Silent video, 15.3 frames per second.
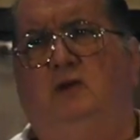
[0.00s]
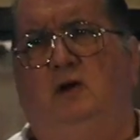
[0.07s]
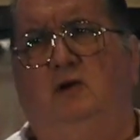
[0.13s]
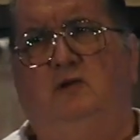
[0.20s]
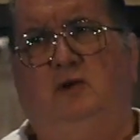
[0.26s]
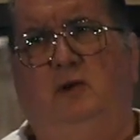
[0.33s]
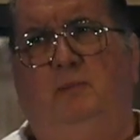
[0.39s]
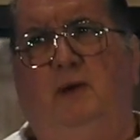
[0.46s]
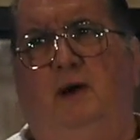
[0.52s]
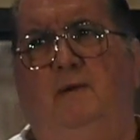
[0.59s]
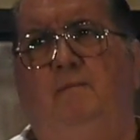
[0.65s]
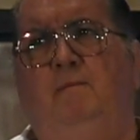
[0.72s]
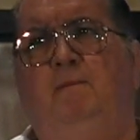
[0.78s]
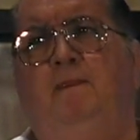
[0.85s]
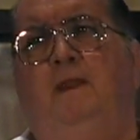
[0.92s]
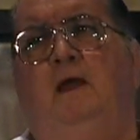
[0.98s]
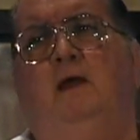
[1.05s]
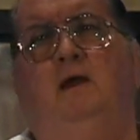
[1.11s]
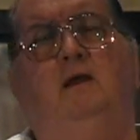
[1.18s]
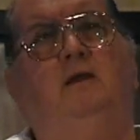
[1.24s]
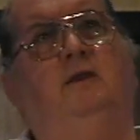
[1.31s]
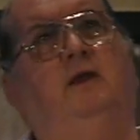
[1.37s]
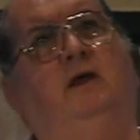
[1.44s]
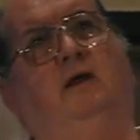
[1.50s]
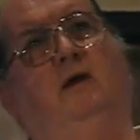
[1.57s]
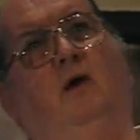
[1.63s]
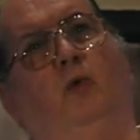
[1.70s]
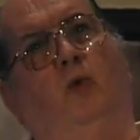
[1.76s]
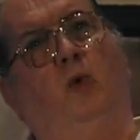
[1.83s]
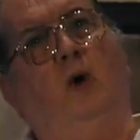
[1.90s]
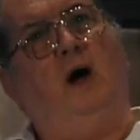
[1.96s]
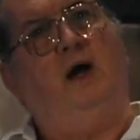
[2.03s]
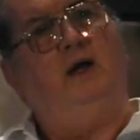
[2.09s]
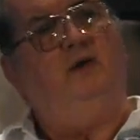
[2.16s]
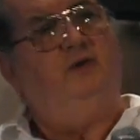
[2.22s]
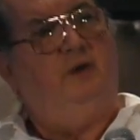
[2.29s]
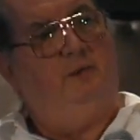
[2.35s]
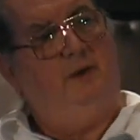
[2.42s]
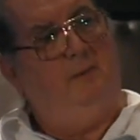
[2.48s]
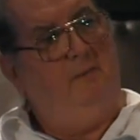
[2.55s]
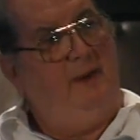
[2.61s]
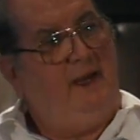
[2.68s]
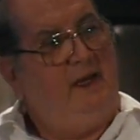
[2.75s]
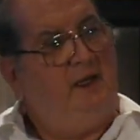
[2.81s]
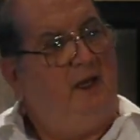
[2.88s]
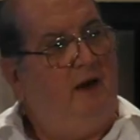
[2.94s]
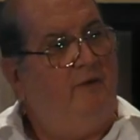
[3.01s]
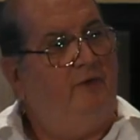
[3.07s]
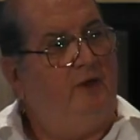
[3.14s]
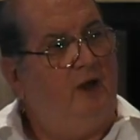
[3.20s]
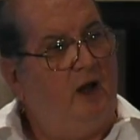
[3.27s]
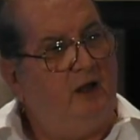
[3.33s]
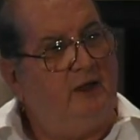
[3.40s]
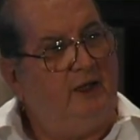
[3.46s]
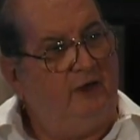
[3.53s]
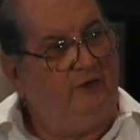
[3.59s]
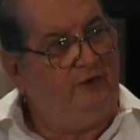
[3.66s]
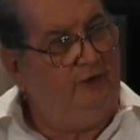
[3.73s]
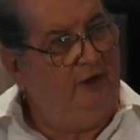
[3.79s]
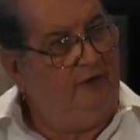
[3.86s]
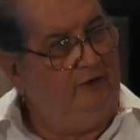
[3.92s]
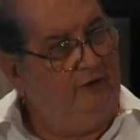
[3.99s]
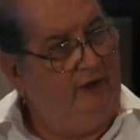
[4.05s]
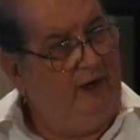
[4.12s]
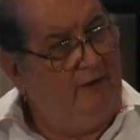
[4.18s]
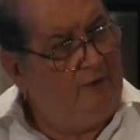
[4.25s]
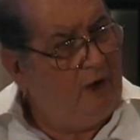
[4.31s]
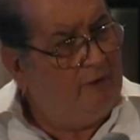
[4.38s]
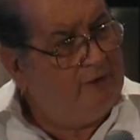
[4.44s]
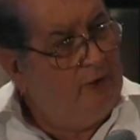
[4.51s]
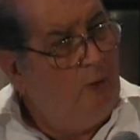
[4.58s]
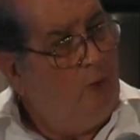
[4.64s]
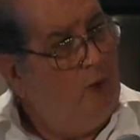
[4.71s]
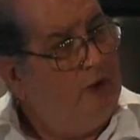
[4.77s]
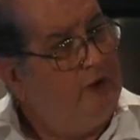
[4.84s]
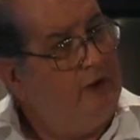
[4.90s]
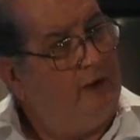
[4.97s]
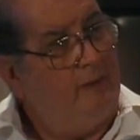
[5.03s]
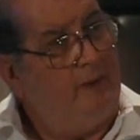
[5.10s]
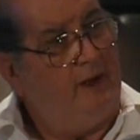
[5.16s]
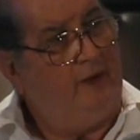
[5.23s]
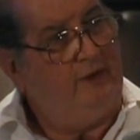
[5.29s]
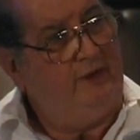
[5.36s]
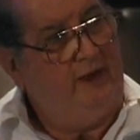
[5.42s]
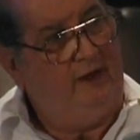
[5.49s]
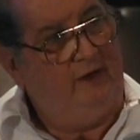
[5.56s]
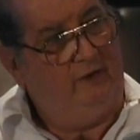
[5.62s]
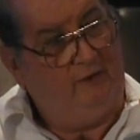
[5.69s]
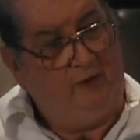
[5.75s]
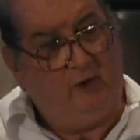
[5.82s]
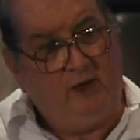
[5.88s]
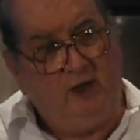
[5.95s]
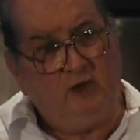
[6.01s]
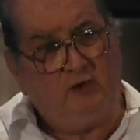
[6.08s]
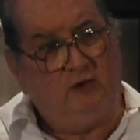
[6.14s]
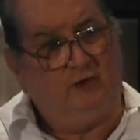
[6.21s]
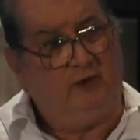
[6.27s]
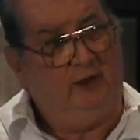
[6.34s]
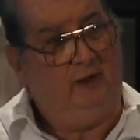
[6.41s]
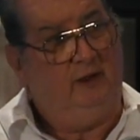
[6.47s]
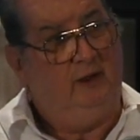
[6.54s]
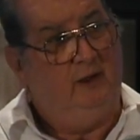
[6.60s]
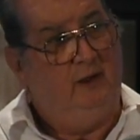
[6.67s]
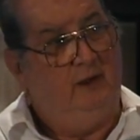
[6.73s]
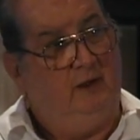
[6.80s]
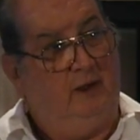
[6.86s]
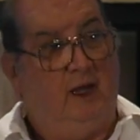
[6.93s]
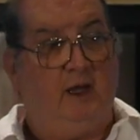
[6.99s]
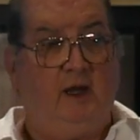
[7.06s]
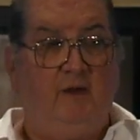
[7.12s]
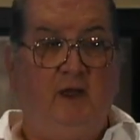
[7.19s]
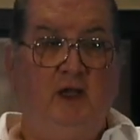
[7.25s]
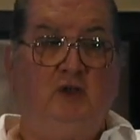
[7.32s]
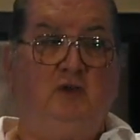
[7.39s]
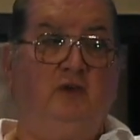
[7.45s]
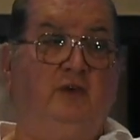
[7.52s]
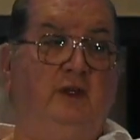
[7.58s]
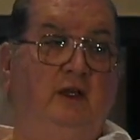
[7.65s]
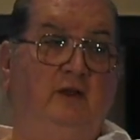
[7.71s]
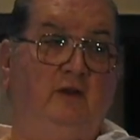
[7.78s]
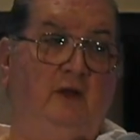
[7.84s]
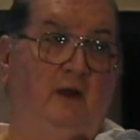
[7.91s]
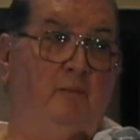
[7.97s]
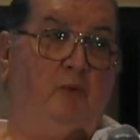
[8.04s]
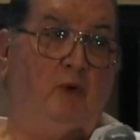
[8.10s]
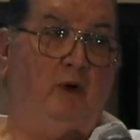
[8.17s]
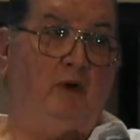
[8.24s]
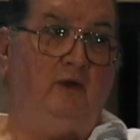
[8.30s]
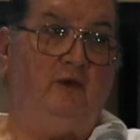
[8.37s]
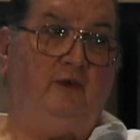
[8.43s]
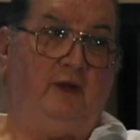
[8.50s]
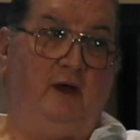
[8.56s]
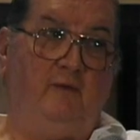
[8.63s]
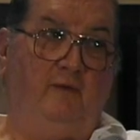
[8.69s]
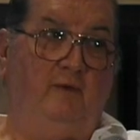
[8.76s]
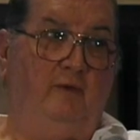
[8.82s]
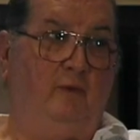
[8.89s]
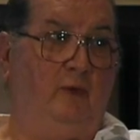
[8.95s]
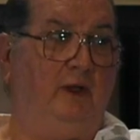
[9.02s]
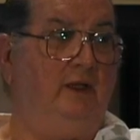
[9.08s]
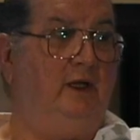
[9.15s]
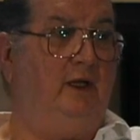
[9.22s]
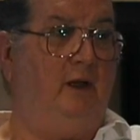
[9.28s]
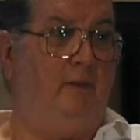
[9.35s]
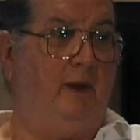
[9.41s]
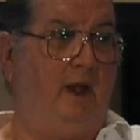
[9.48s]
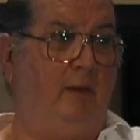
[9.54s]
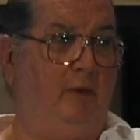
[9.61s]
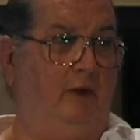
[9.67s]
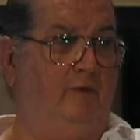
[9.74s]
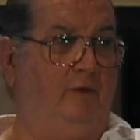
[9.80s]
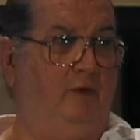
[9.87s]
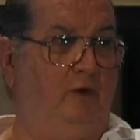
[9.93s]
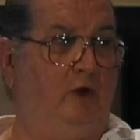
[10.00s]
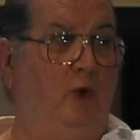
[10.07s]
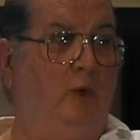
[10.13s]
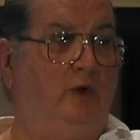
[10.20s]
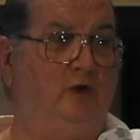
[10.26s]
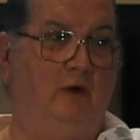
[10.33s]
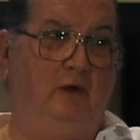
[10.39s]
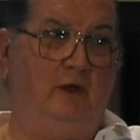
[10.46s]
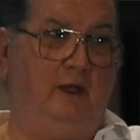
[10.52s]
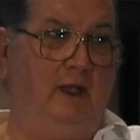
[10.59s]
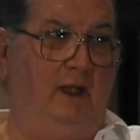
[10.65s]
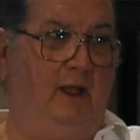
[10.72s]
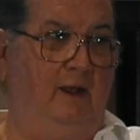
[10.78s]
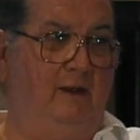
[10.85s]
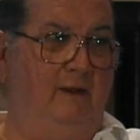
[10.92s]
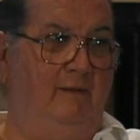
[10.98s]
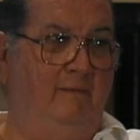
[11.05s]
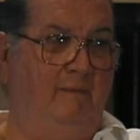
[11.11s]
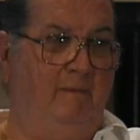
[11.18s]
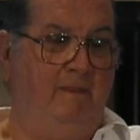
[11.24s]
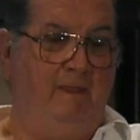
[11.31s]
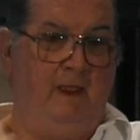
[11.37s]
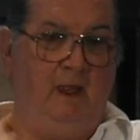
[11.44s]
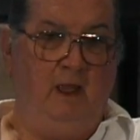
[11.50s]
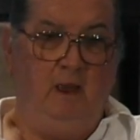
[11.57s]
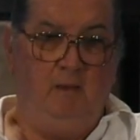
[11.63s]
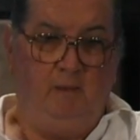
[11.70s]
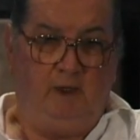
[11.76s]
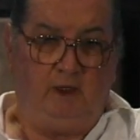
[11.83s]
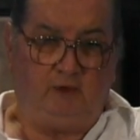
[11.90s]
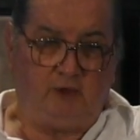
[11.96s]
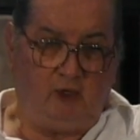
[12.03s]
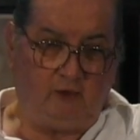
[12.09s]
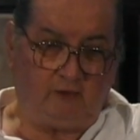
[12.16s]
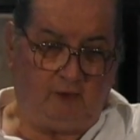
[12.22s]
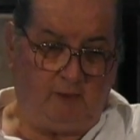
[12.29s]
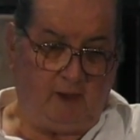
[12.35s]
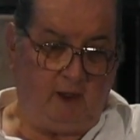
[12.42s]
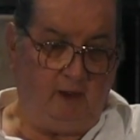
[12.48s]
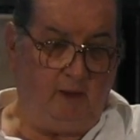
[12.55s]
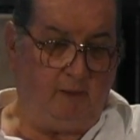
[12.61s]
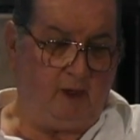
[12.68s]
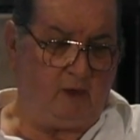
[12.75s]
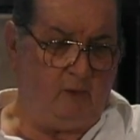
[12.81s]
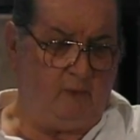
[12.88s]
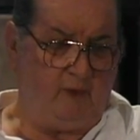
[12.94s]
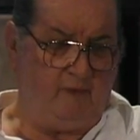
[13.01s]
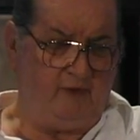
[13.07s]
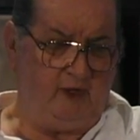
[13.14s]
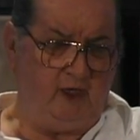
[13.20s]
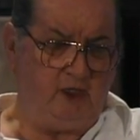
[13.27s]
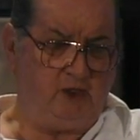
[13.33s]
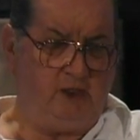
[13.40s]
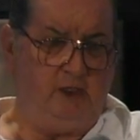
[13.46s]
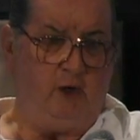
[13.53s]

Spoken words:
talks about the rise of the man of lawlessness. And I've often wondered about that. It's very interesting. A lot of interesting, important stuff written in the Bible if you know what you're looking at. But it talks about in the book of Revelation